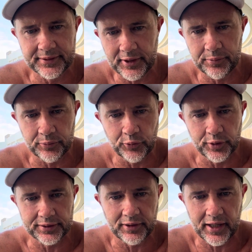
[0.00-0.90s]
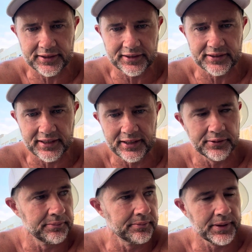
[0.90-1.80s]
open water license here,
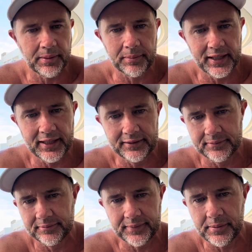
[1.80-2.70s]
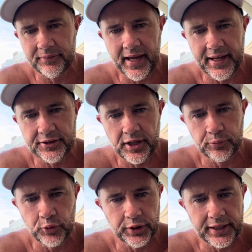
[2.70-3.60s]
and blah, blah, blah, and maybe advanced
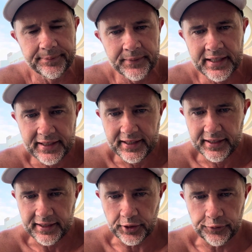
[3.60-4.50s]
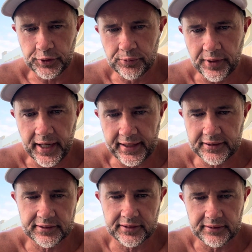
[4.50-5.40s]
open water. They've got a few
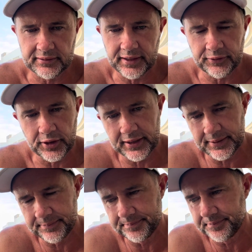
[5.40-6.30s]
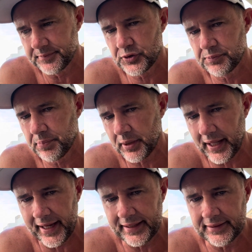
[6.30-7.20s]
wrecks, and they've got a
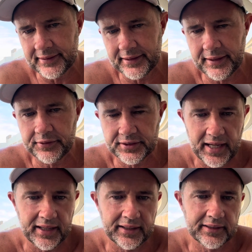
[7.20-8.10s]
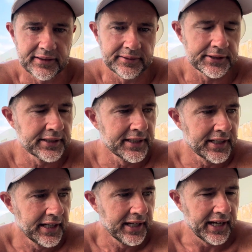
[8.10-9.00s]
plane that they've sunk, and
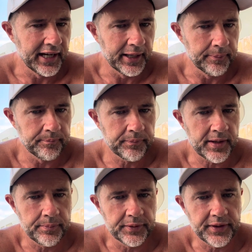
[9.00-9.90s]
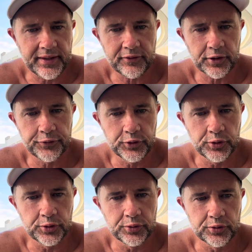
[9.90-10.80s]
but then they've got a
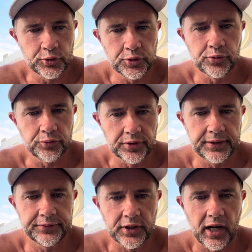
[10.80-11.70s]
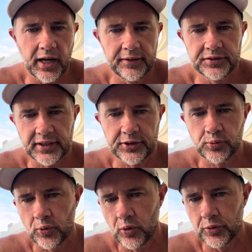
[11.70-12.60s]
few good reef dives /
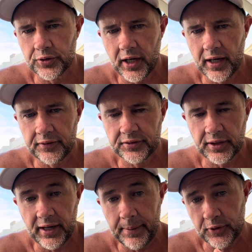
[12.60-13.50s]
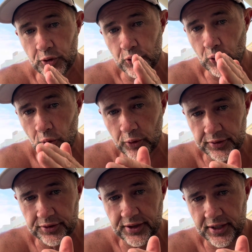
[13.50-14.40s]
wall dives that are up the
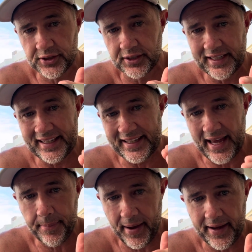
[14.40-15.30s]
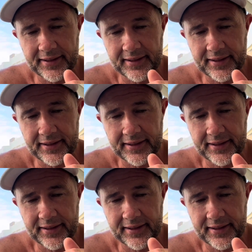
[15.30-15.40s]
northern section near Yapak.